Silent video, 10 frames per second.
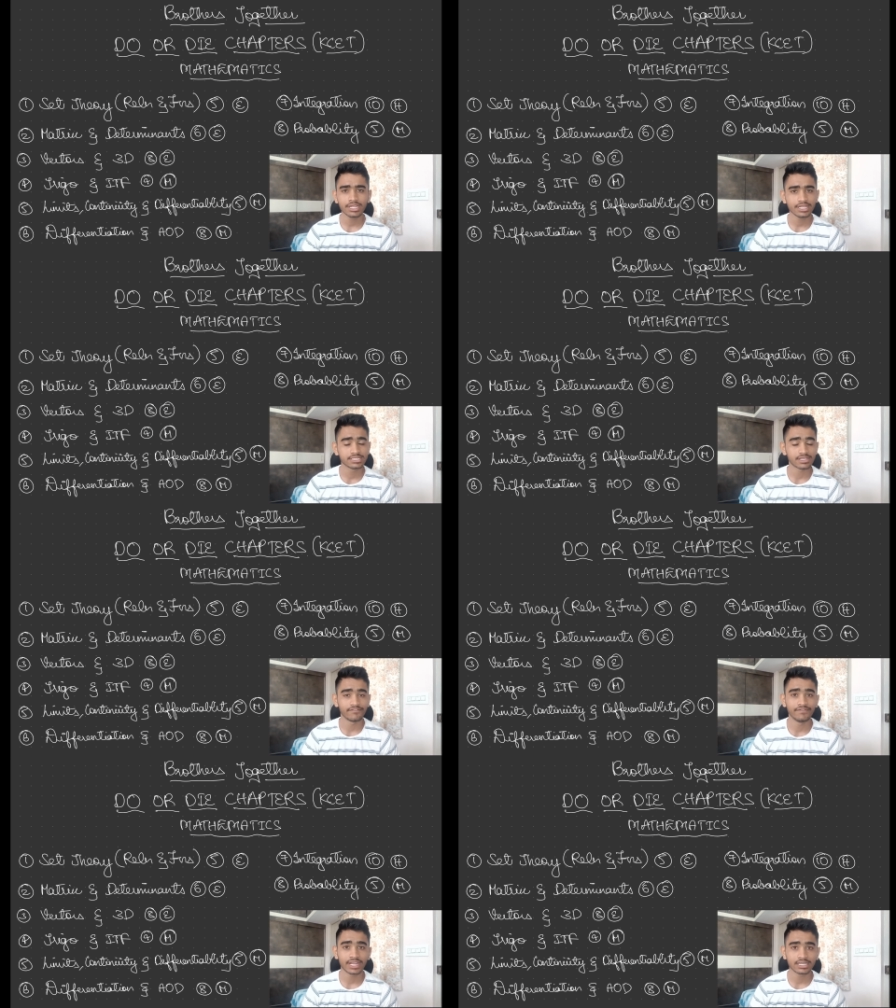screen is
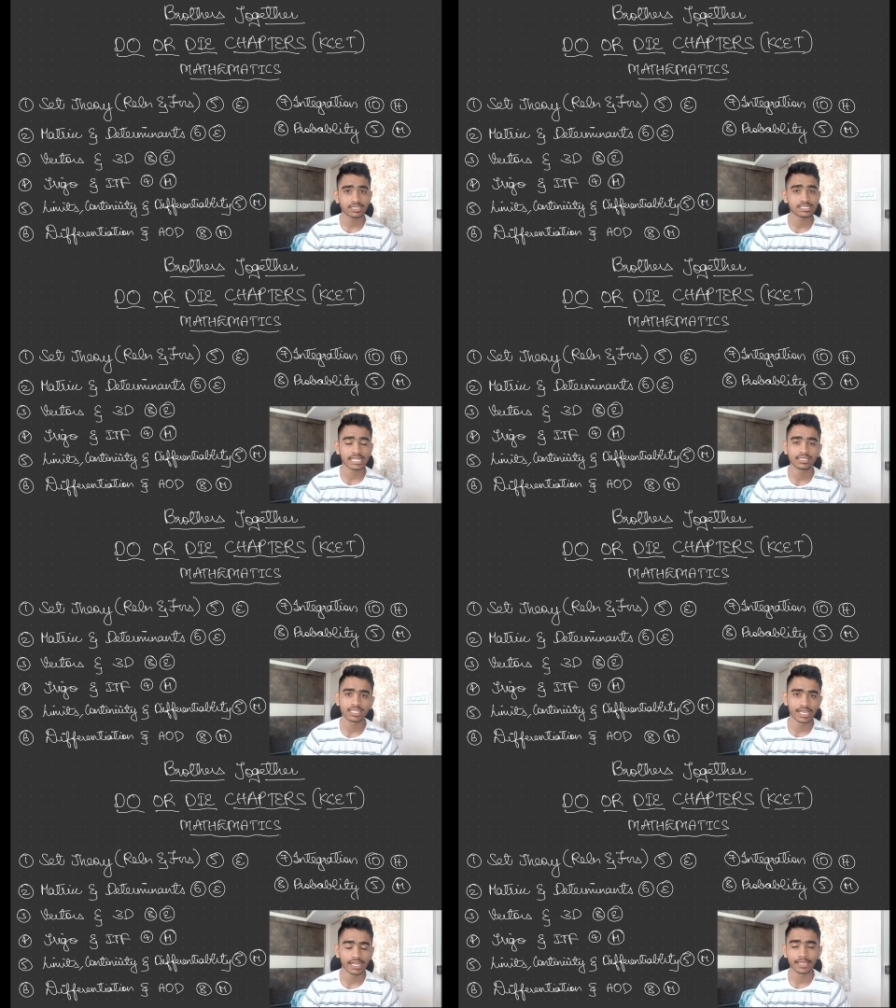vectors and
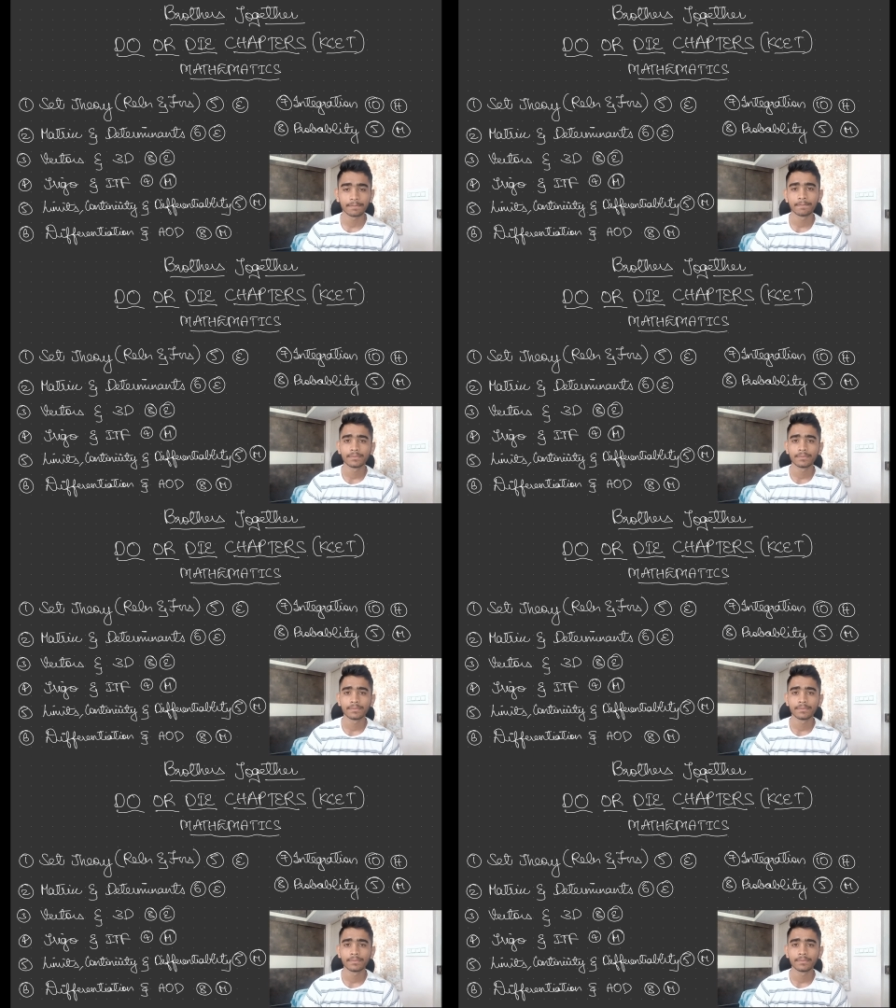3d